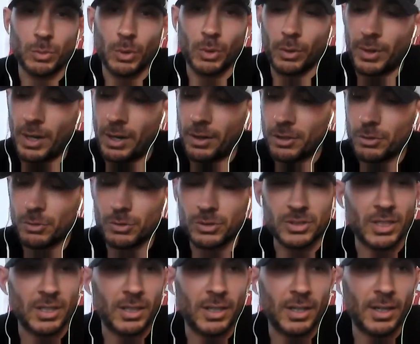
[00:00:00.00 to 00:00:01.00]
So we'll go down and
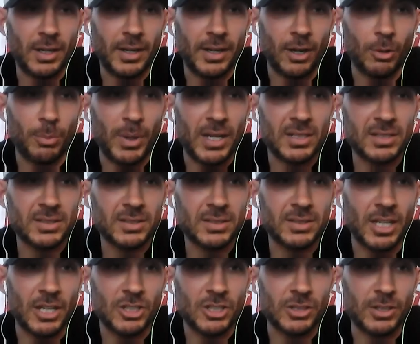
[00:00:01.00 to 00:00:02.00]
use an air base
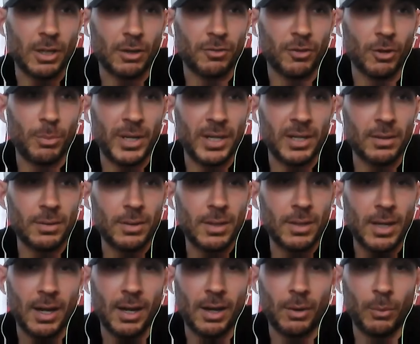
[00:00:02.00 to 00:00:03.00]
station there for a bit
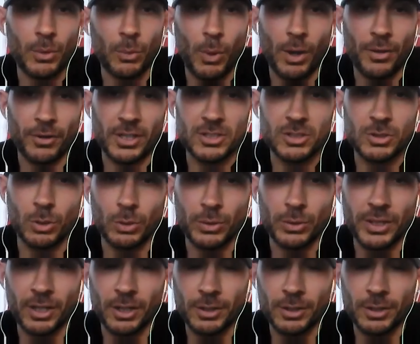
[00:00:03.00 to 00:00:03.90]
when the weather gets cold